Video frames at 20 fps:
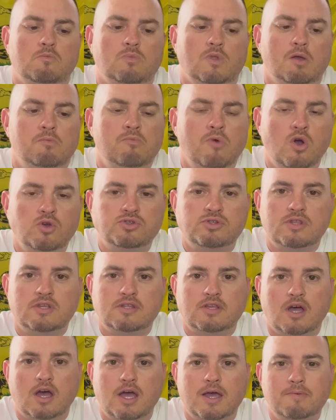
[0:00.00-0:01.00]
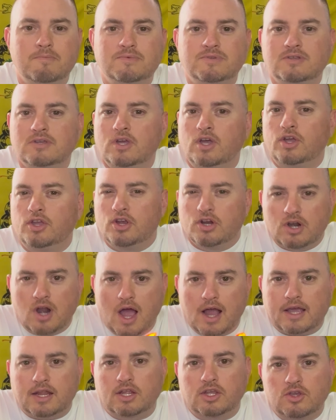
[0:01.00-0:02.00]
Most of the times, you're
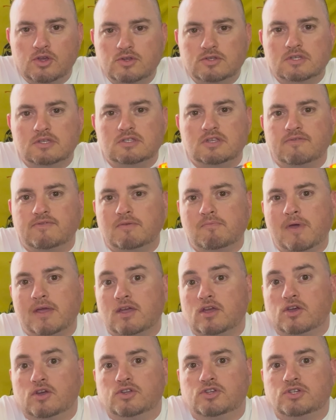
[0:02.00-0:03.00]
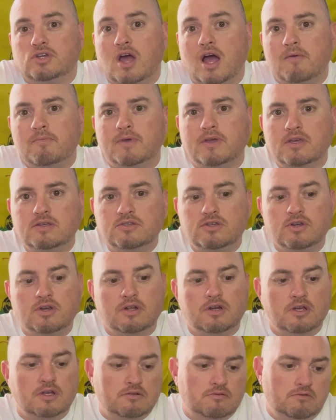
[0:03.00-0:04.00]
not going to use this if you make a good shot because you're
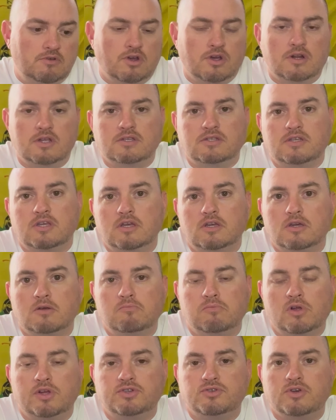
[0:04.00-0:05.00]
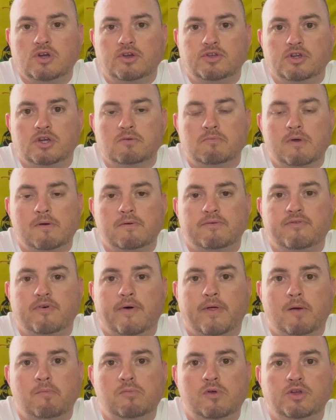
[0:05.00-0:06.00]
gonna see a good blood trail and you're going to be able to follow
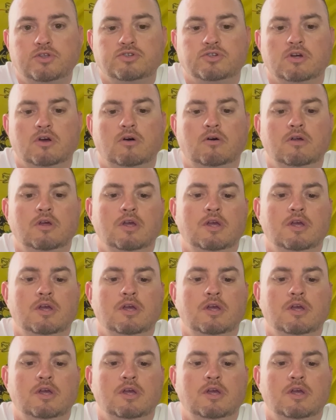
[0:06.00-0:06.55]
that blood trail.